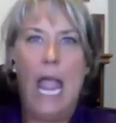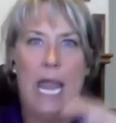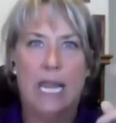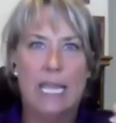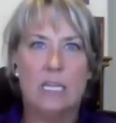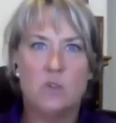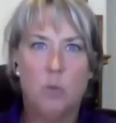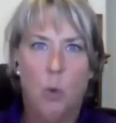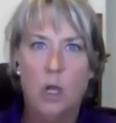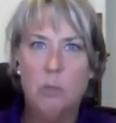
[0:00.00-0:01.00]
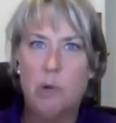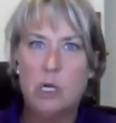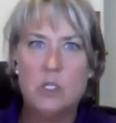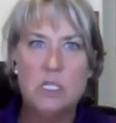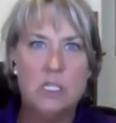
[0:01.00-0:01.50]
And again, it's one
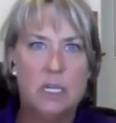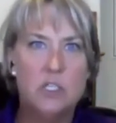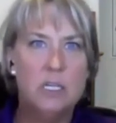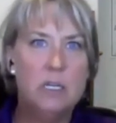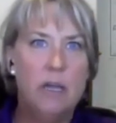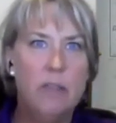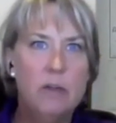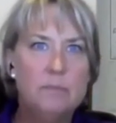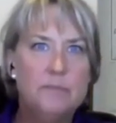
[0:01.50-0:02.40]
person touching another.